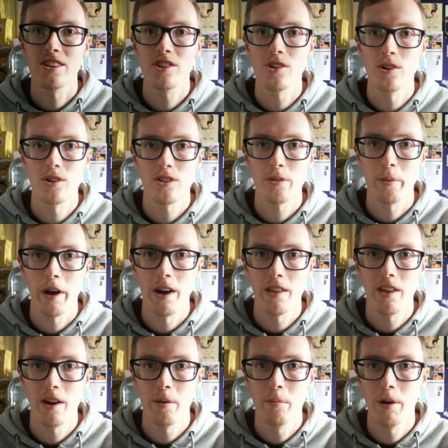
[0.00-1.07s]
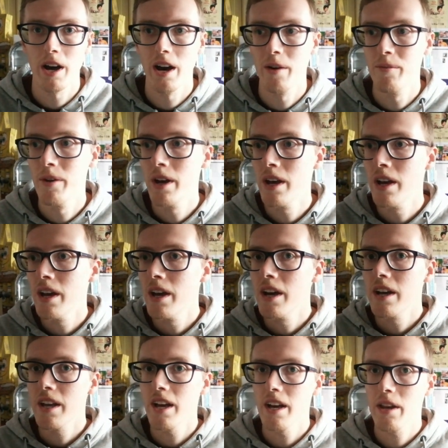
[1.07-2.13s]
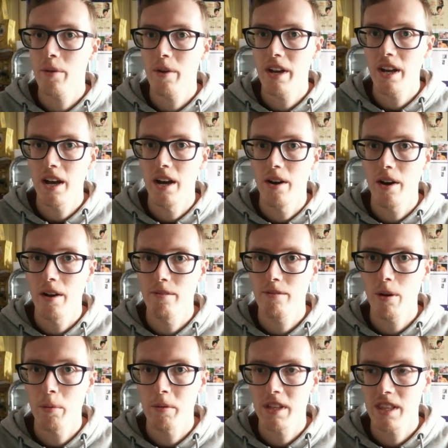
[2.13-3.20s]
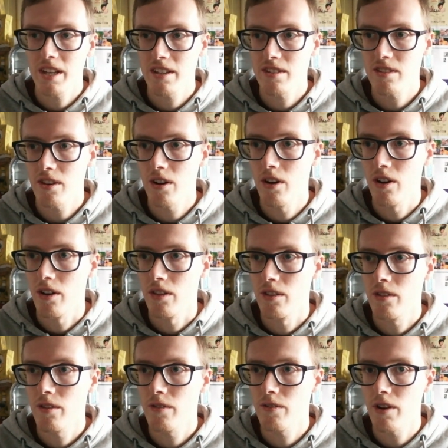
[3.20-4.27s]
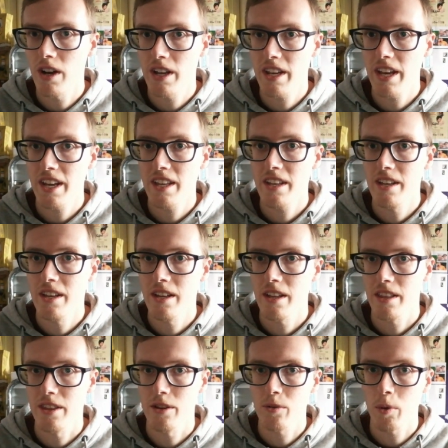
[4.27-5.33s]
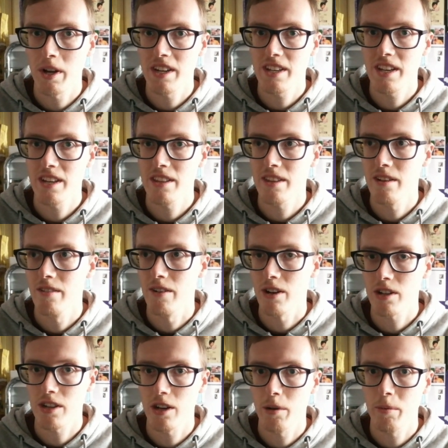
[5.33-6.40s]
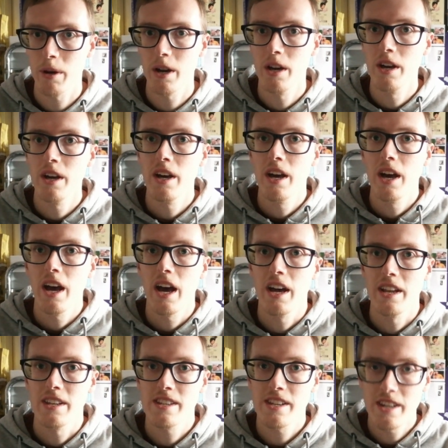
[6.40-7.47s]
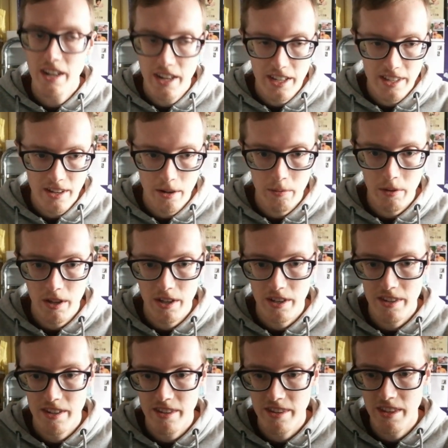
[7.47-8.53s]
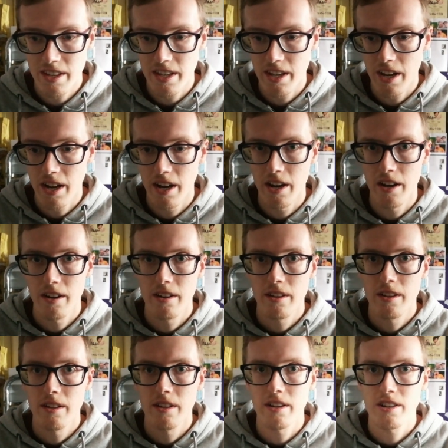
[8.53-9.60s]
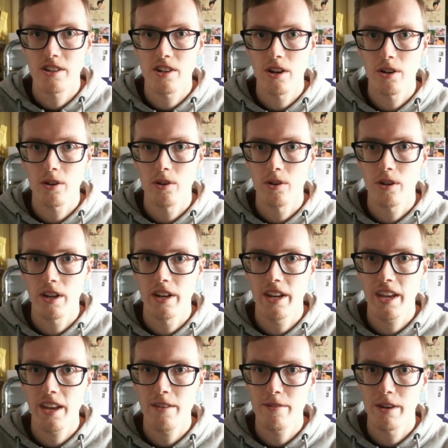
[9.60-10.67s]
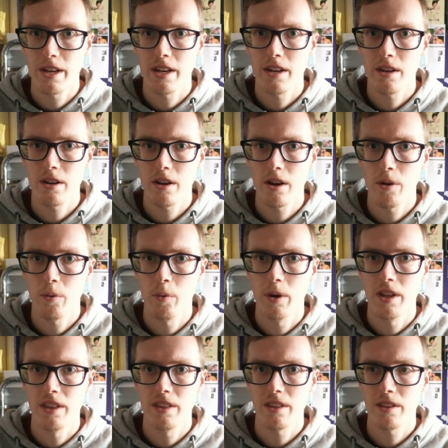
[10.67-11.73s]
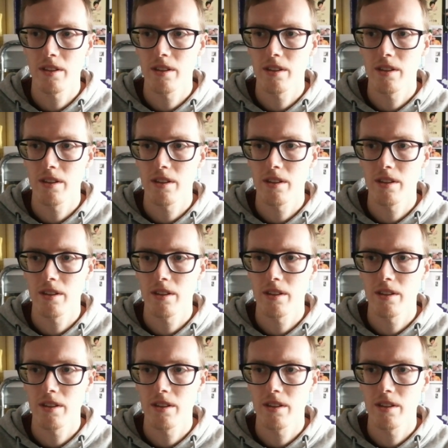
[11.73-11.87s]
short about that, but yeah, anyway, I'm filming this on Friday, the 20th of October, and tonight I'm going to see this show called An Evening with